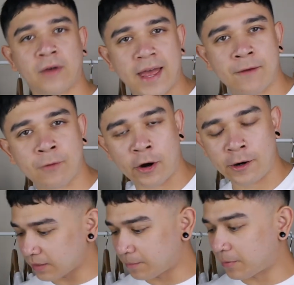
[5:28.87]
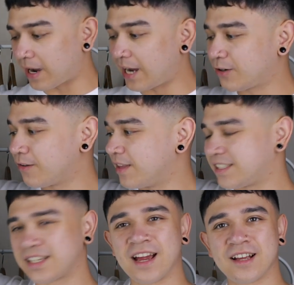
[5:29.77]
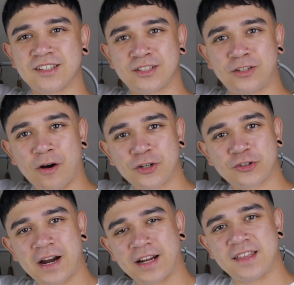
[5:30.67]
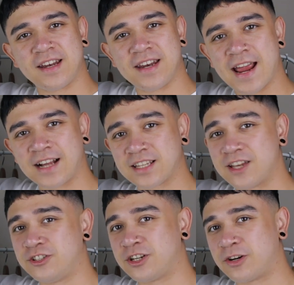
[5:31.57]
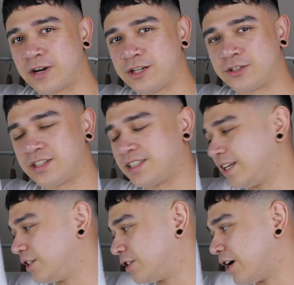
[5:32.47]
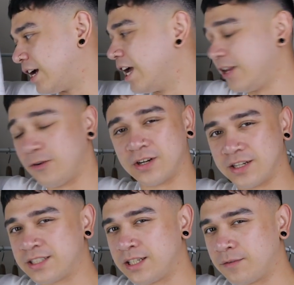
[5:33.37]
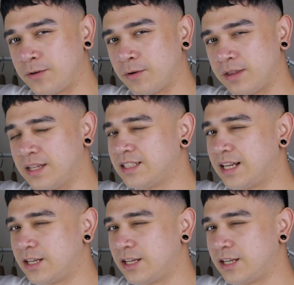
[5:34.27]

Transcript: forever, but I got this Star Trek The Next Generation t-shirt. You're gonna see a few of these